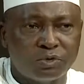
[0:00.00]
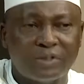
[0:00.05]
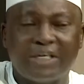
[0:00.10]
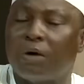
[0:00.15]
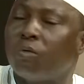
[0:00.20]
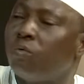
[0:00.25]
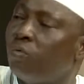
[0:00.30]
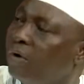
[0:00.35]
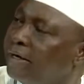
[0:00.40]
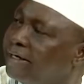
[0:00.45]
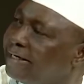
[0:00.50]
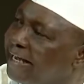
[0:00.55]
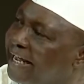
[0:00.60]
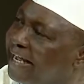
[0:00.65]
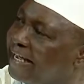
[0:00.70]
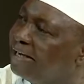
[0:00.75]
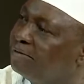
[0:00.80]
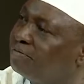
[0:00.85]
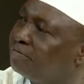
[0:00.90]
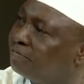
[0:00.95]
that when I
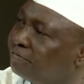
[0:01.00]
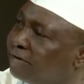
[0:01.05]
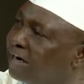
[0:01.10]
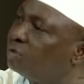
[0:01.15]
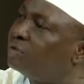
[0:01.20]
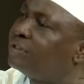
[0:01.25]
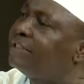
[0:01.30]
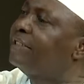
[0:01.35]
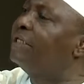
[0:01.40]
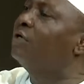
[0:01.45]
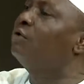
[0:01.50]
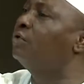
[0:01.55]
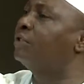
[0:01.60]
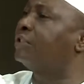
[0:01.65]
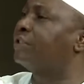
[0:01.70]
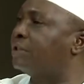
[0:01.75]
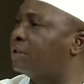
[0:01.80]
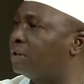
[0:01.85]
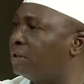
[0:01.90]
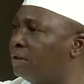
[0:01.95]
am found
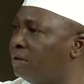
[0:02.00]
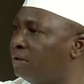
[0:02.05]
guilty,